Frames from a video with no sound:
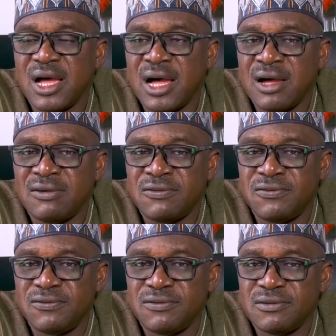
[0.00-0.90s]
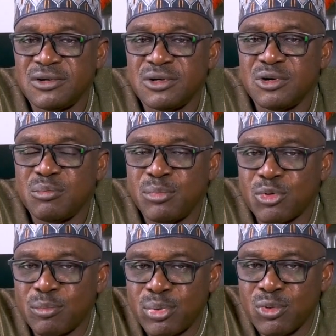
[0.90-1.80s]
have
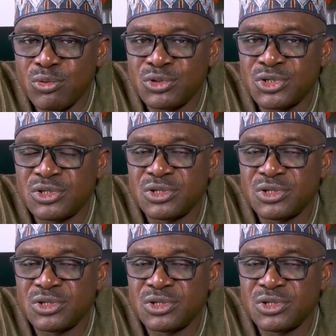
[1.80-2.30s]
proposed